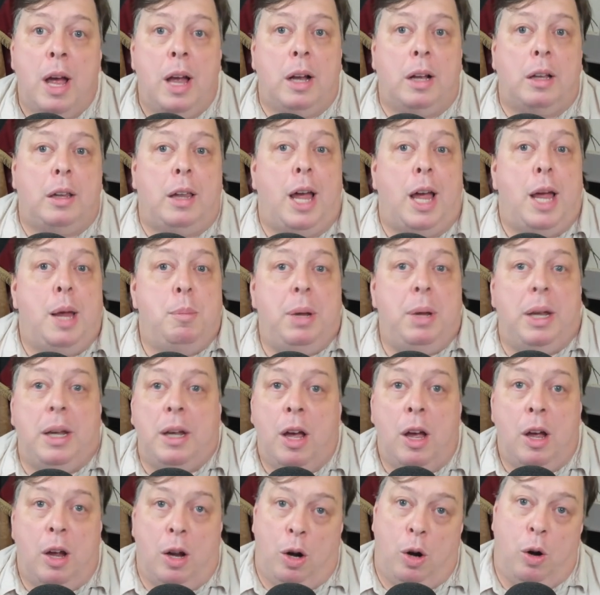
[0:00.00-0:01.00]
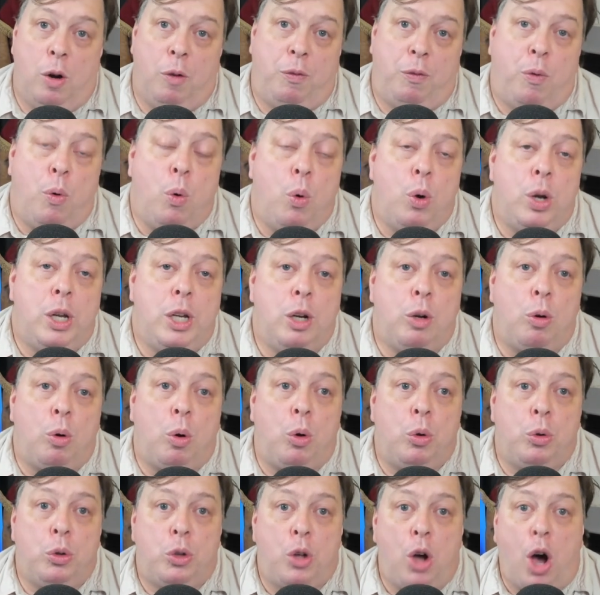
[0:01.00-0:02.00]
claiming her four year
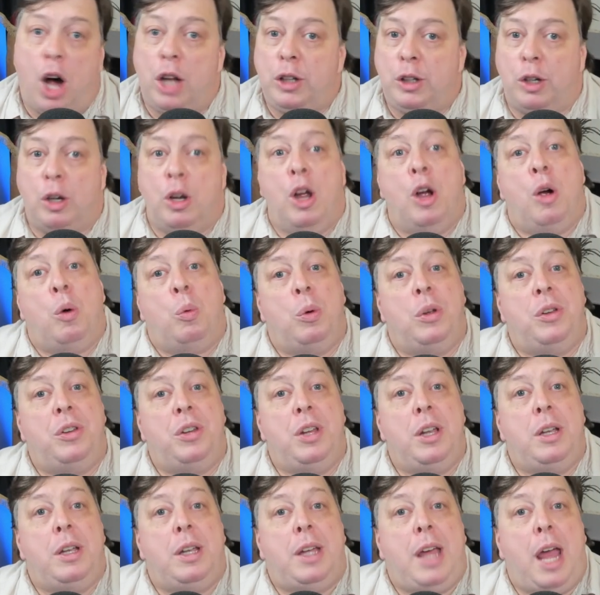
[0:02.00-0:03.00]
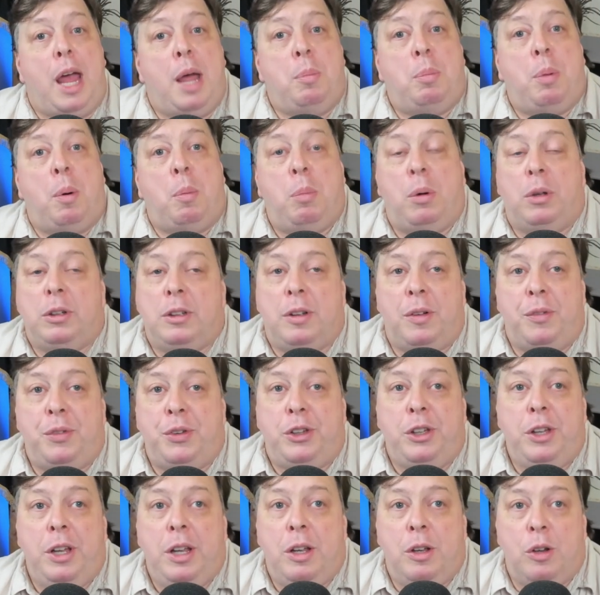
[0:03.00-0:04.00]
old daughter was incapable of
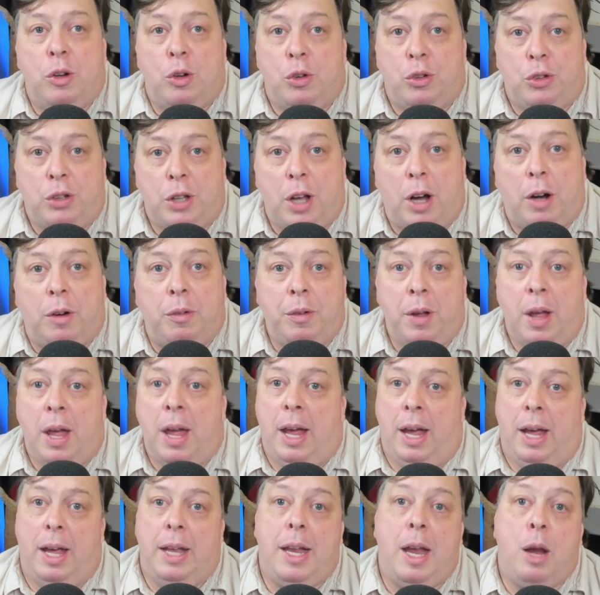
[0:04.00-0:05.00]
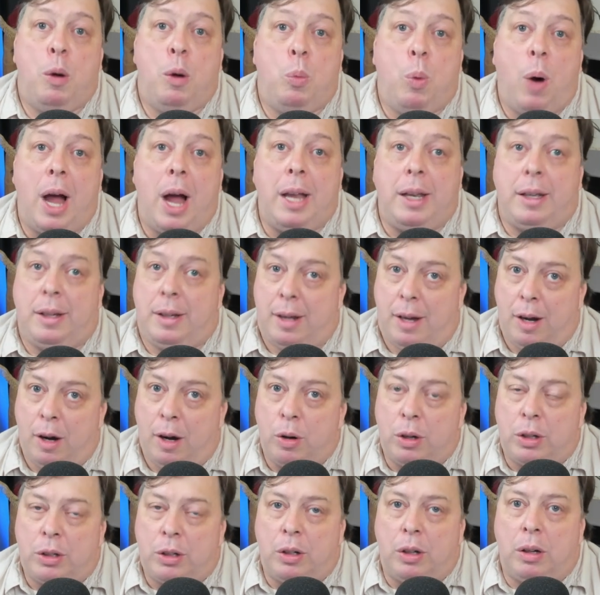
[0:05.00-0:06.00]
seeing herself in a white
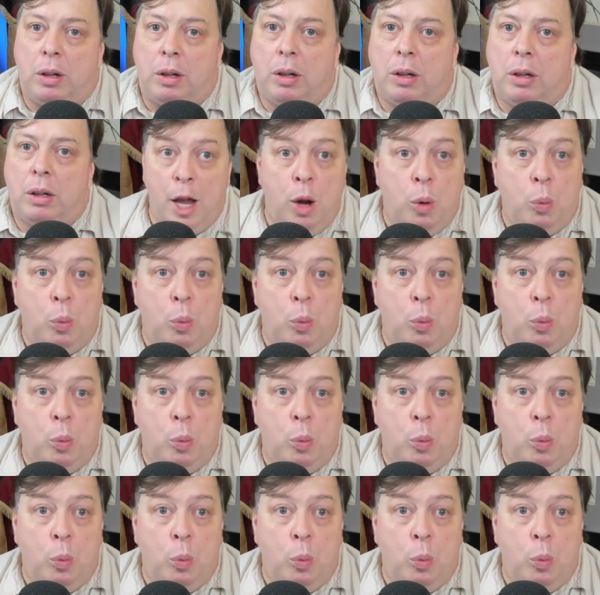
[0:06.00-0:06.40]
character.